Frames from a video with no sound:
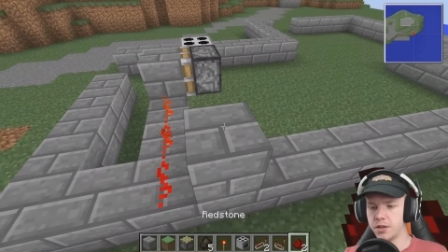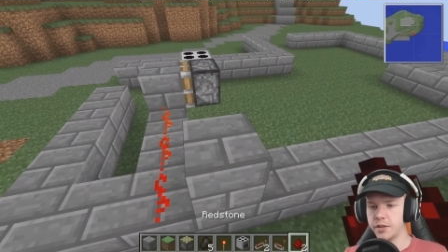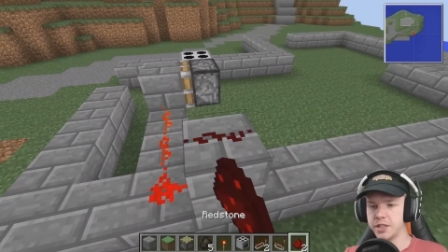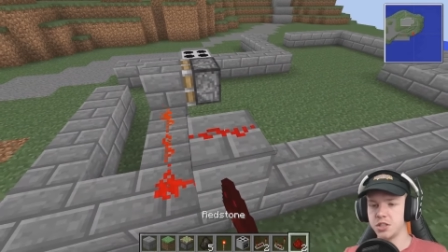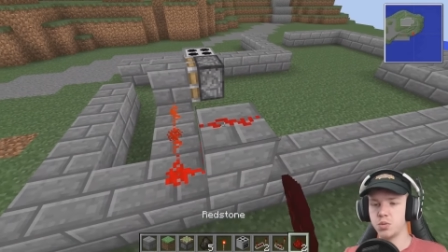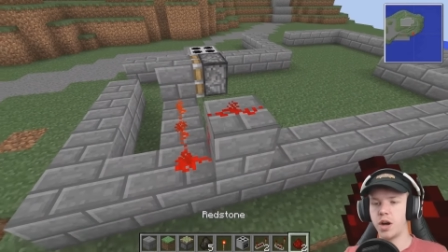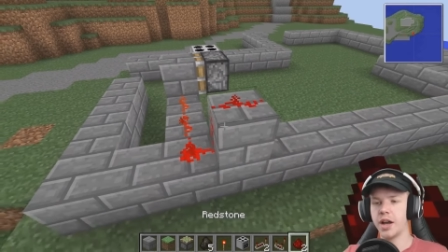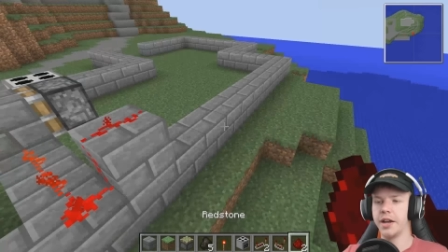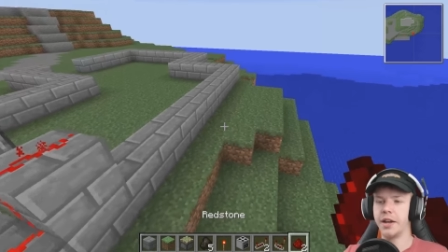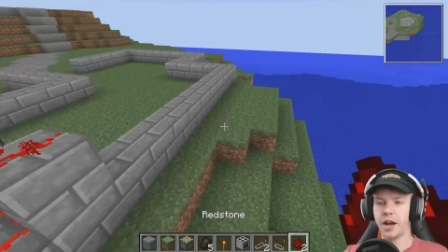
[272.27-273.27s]
This is why
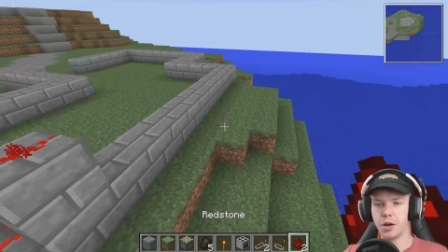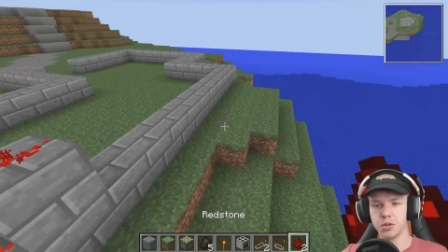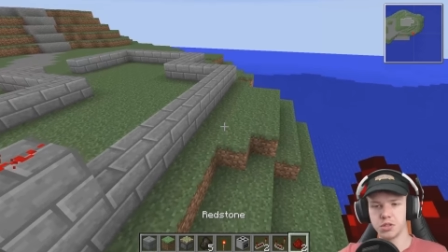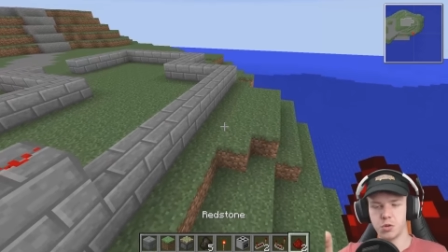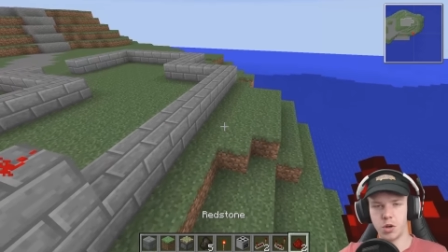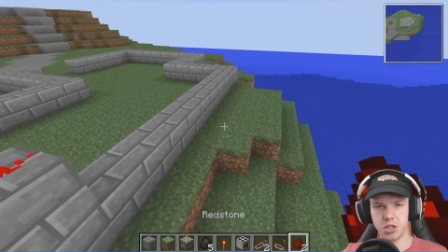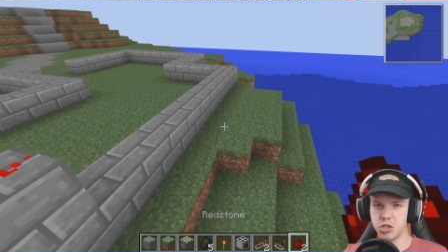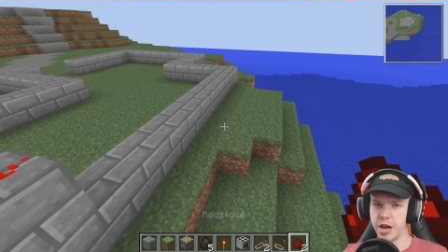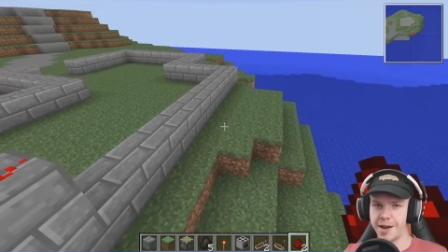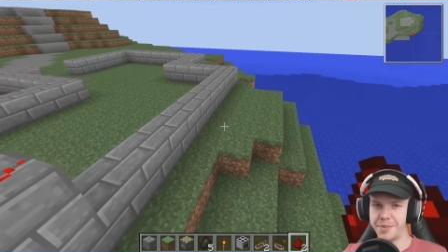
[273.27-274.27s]
I, I wasn't quite
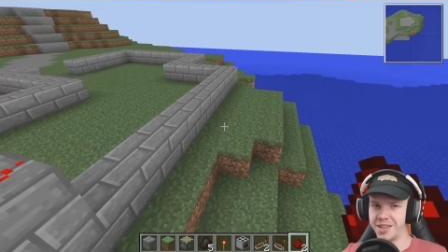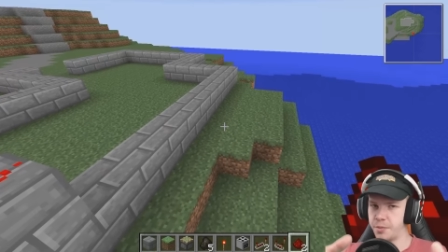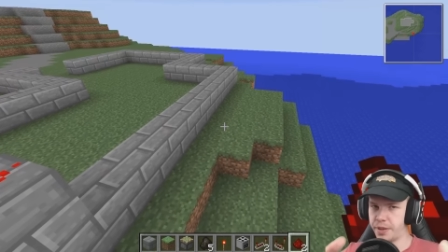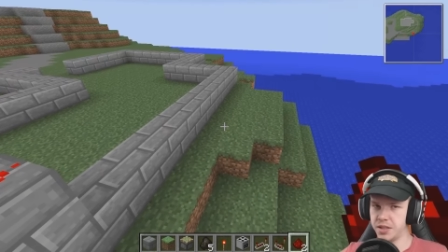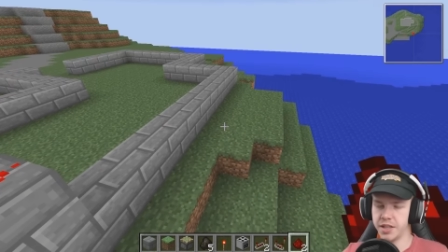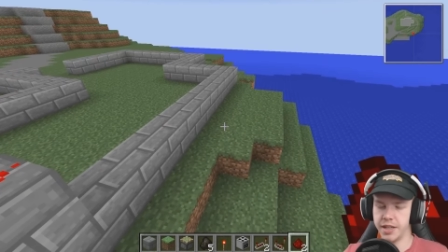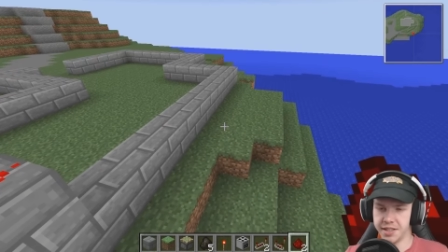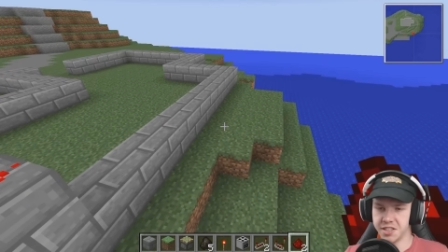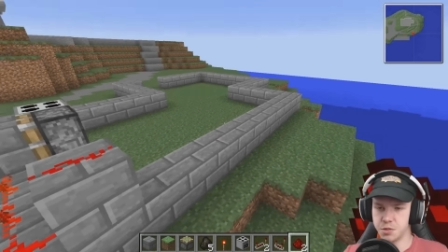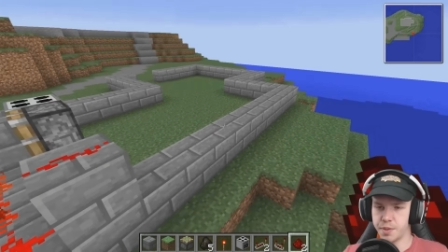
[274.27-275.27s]
sure how big the building
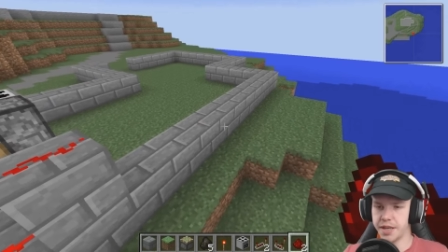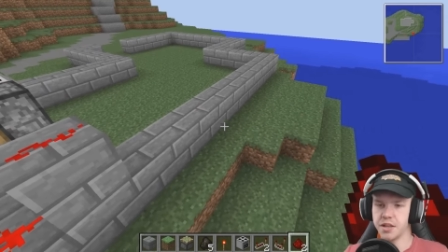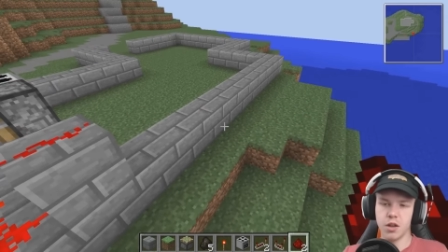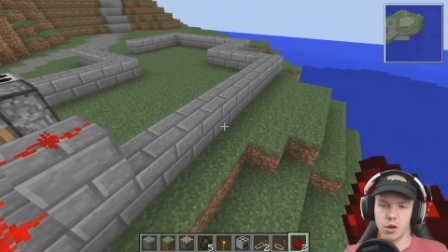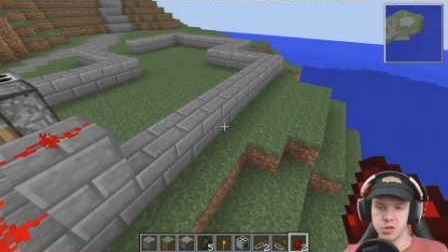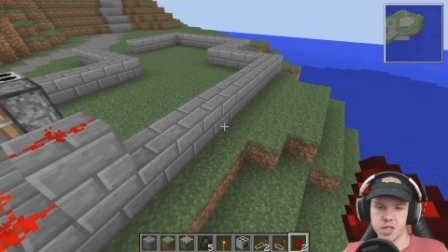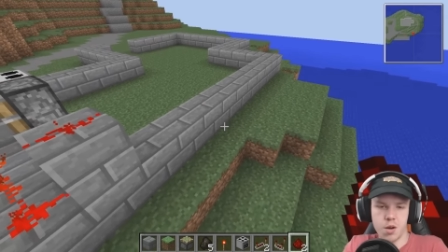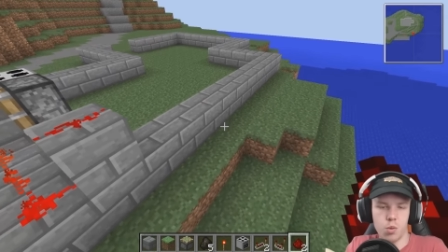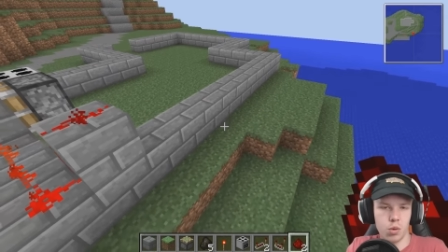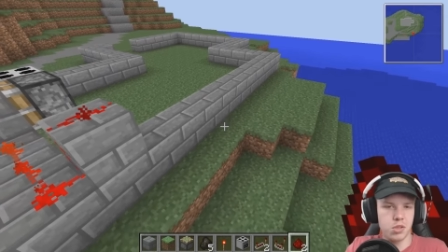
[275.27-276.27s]
needed to be. Obviously,
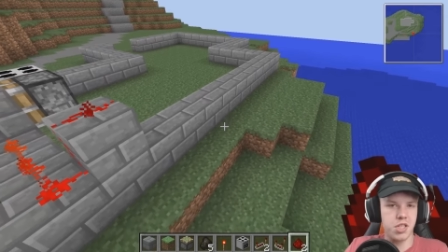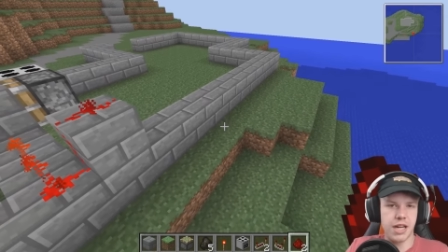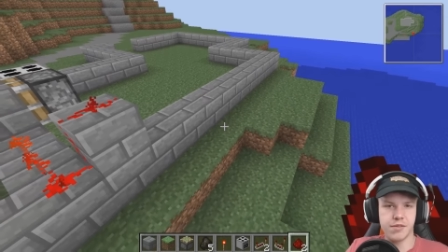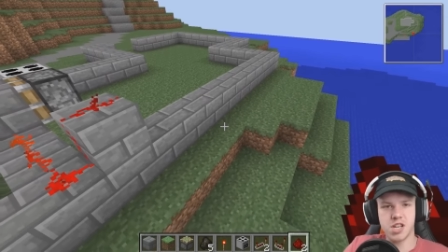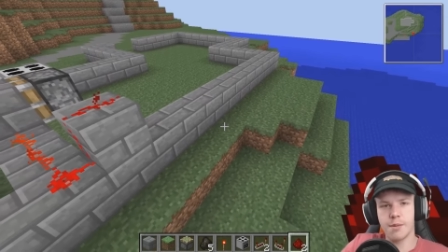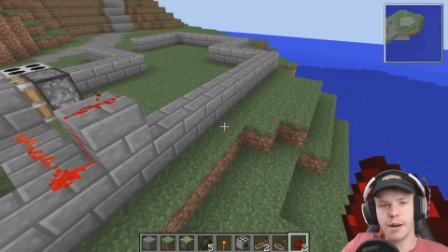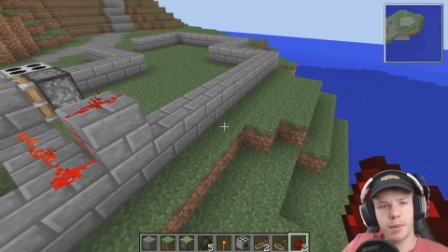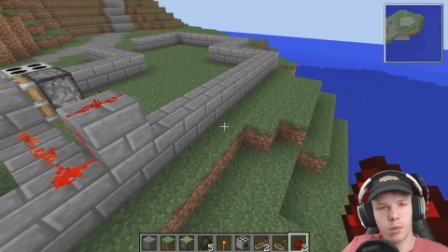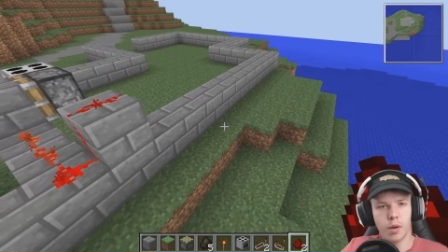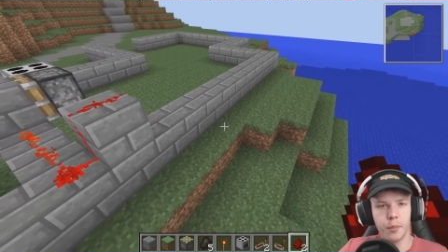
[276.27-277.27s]
that wall is going to have to come out
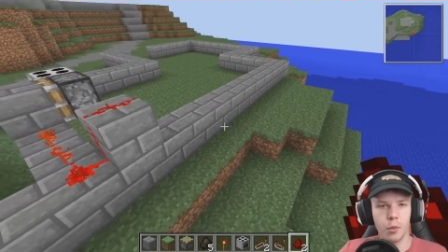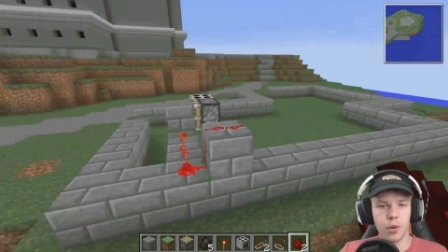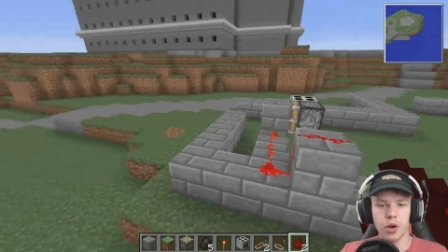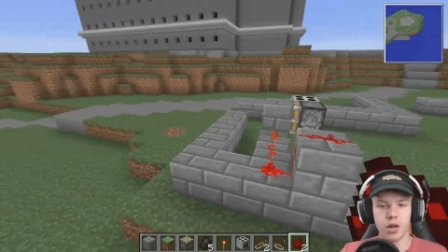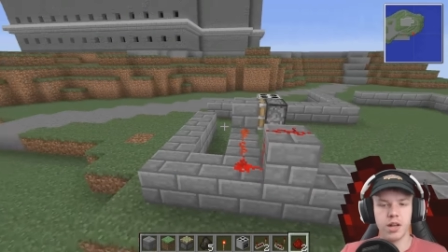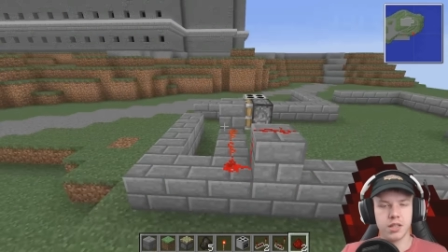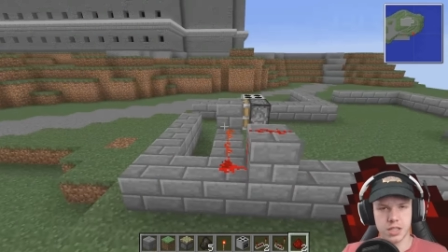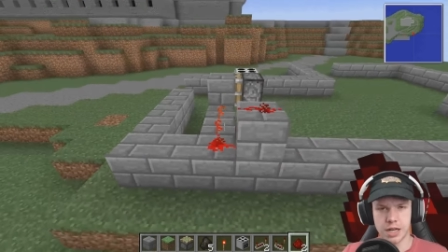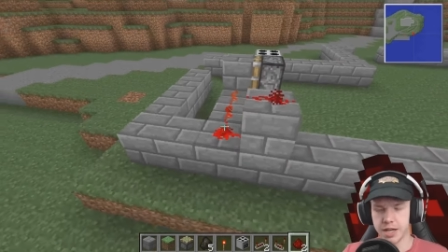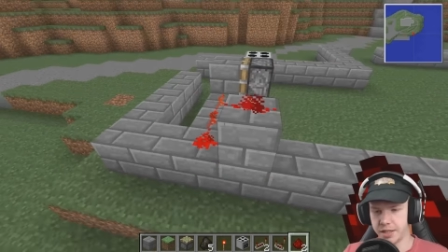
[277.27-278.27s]
by one more block
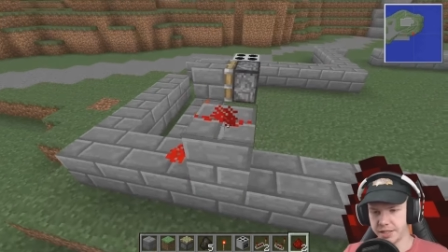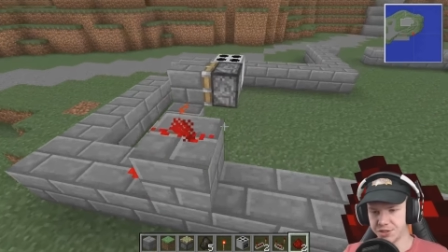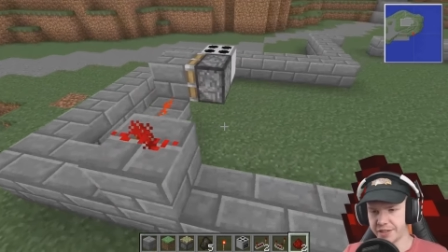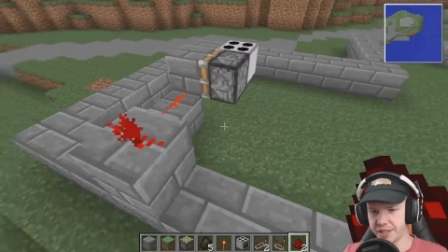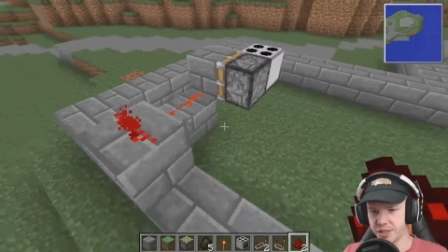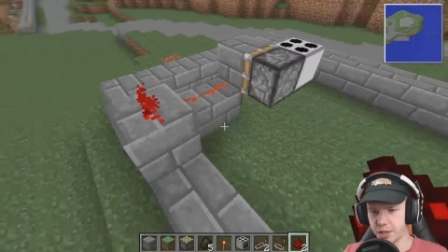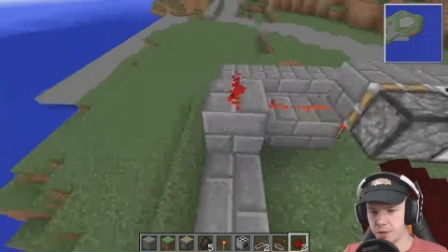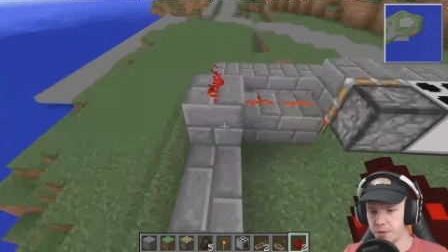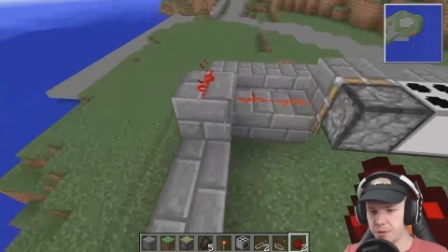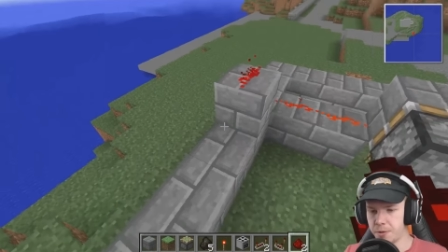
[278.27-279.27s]
to hide this redstone.